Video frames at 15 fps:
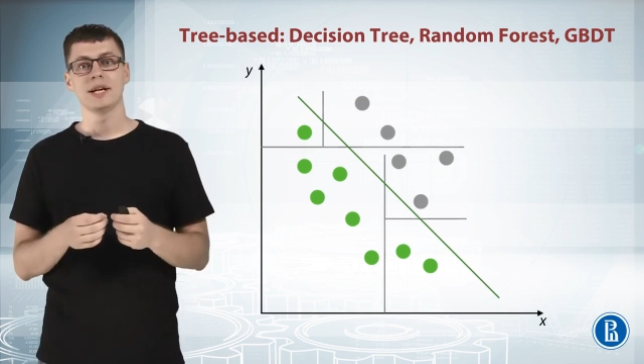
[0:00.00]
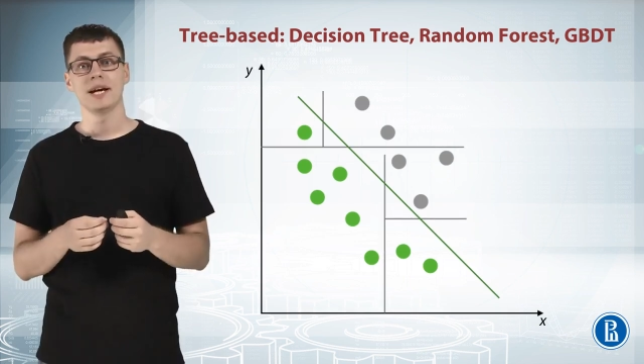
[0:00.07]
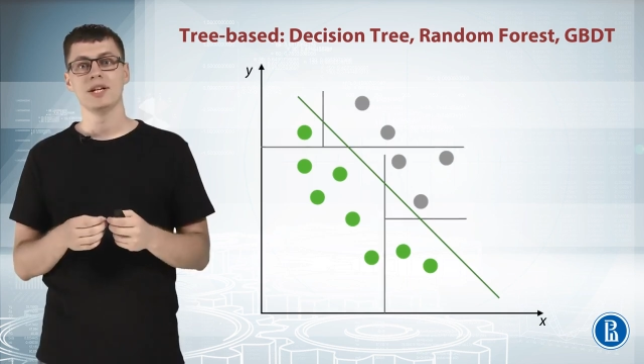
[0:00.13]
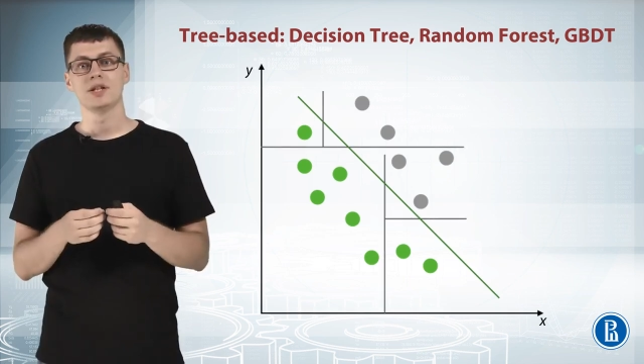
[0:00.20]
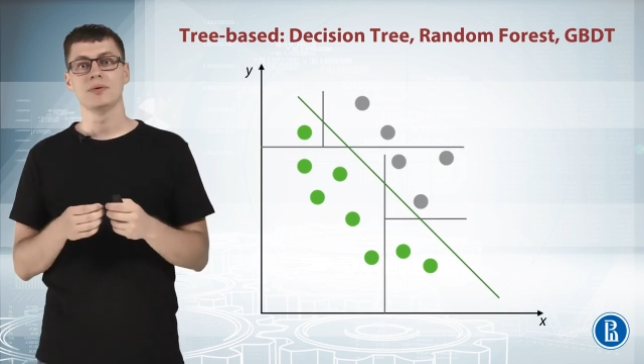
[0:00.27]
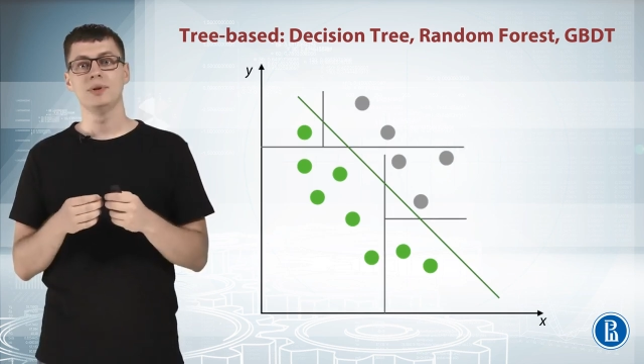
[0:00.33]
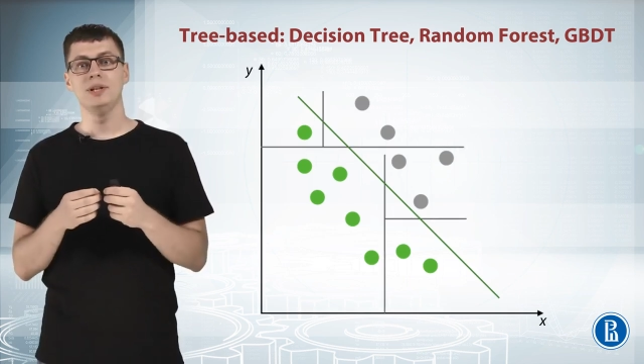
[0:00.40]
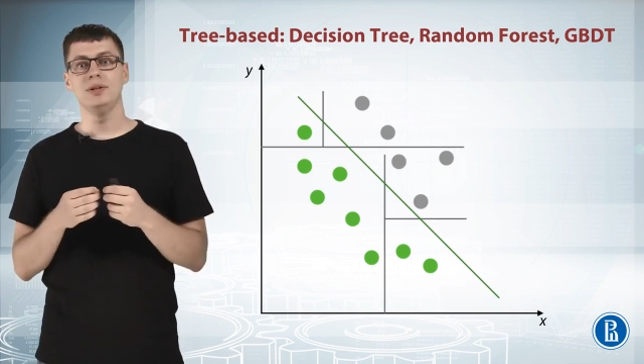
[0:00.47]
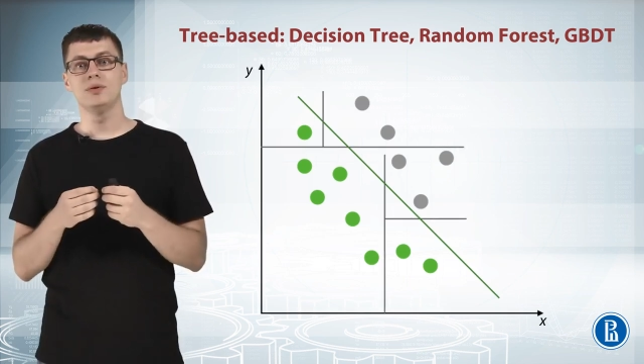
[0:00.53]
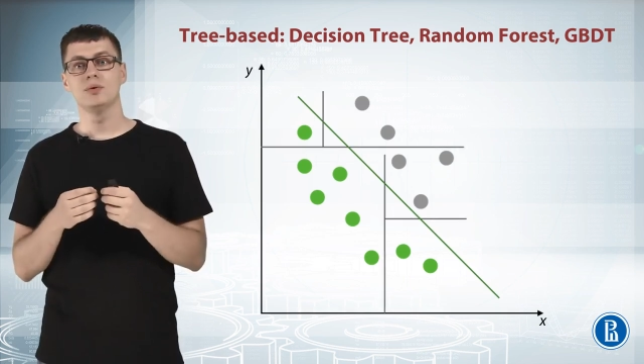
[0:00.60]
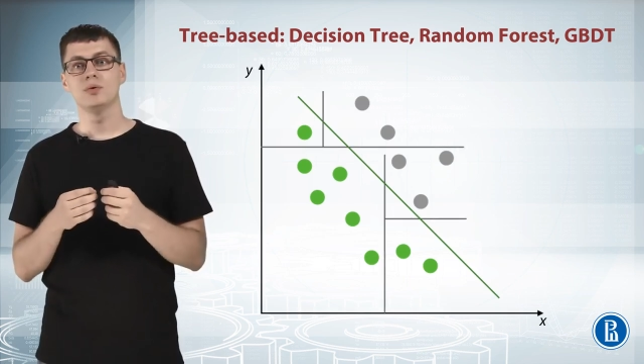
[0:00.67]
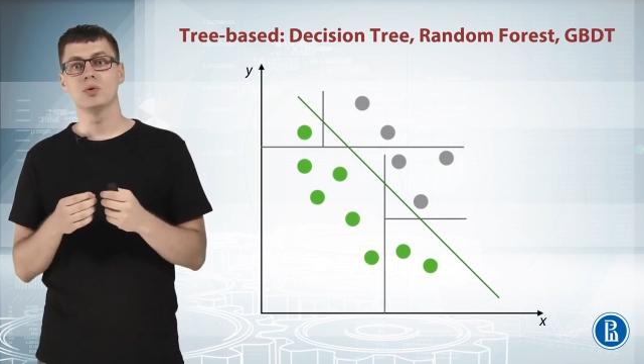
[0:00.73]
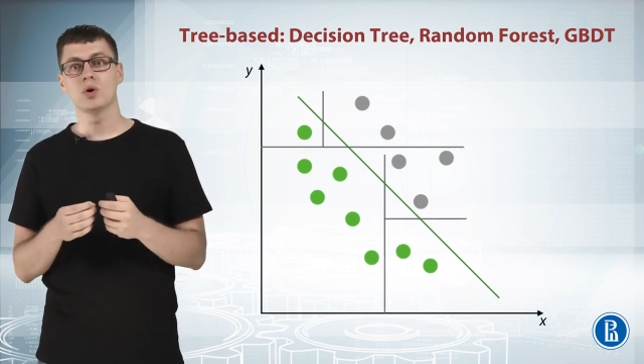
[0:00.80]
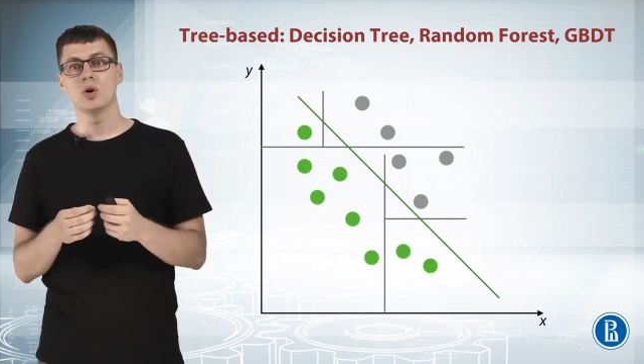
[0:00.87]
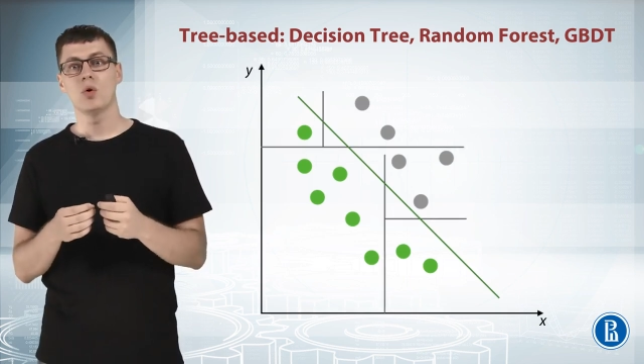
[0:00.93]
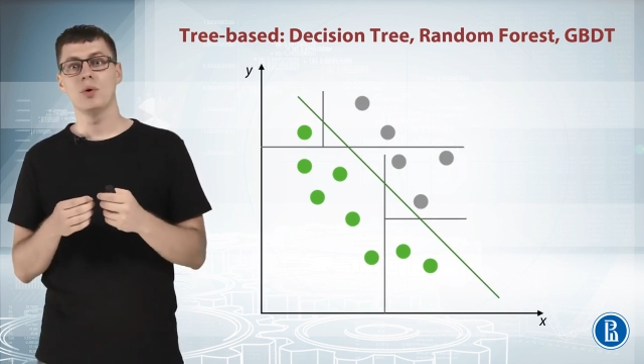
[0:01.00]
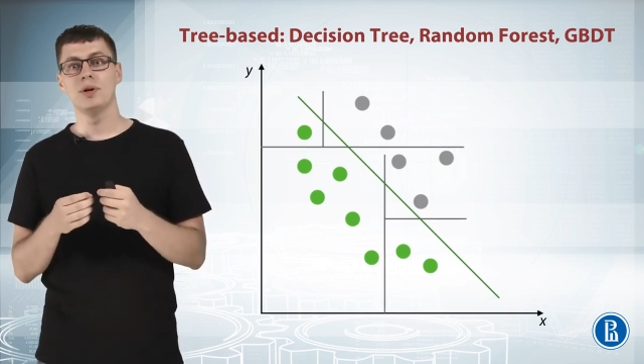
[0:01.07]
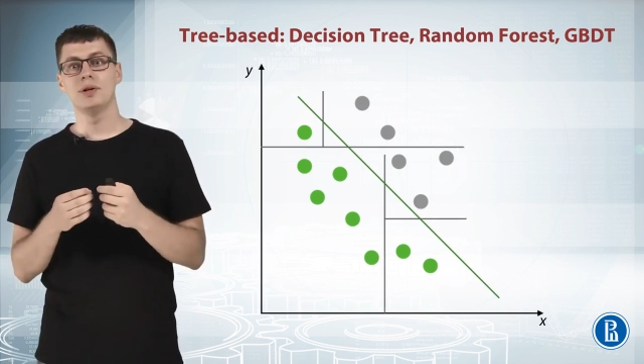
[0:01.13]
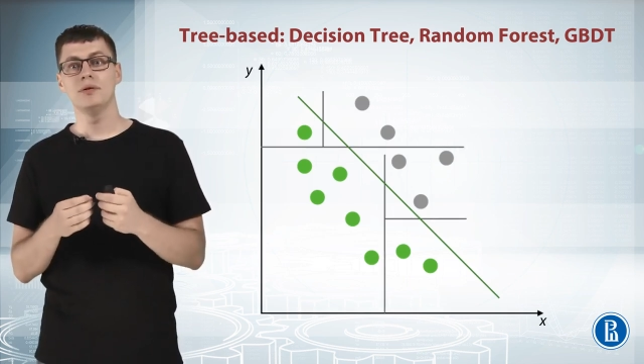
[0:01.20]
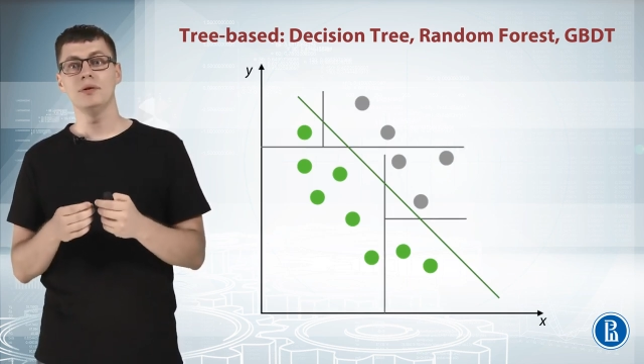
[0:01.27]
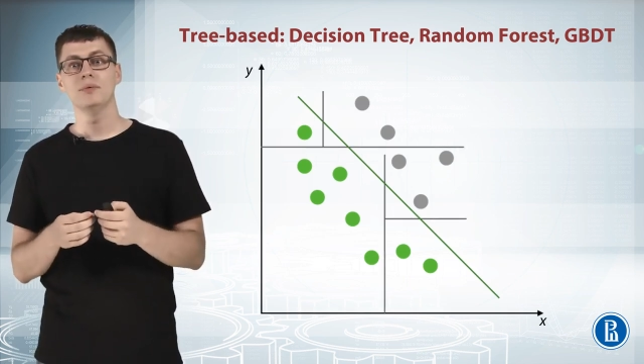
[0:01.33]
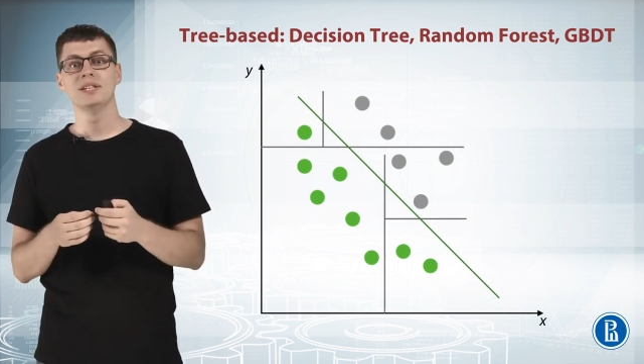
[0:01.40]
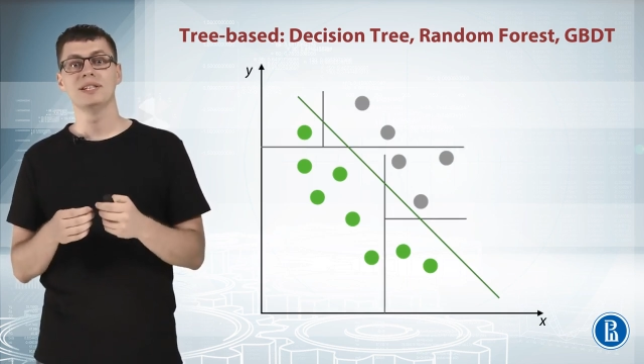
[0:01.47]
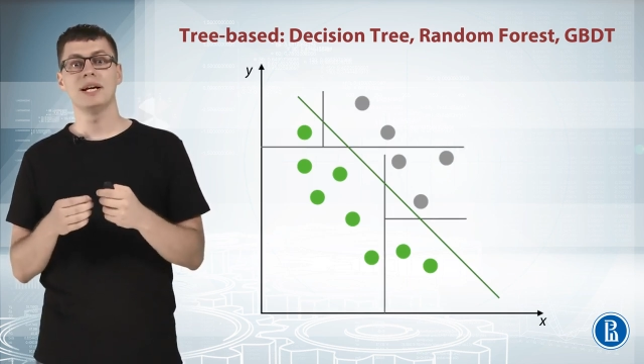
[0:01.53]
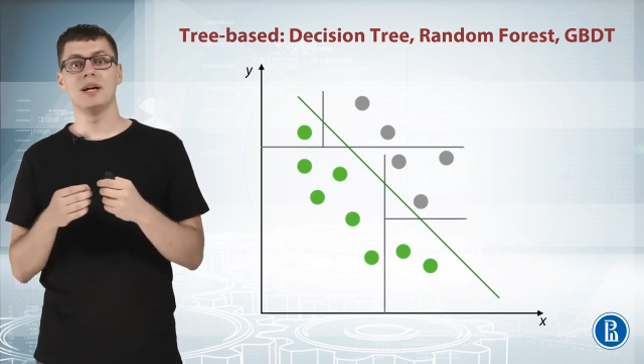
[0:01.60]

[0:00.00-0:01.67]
case, we need to grow a tree with